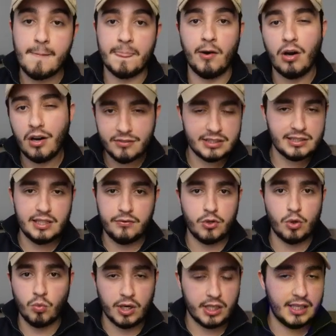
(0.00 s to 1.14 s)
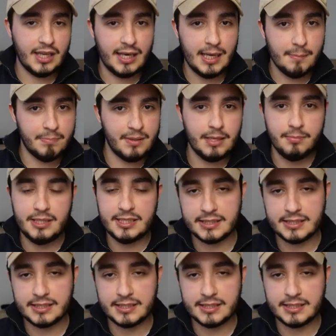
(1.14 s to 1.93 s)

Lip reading: Now, obviously, if you're working in a B2B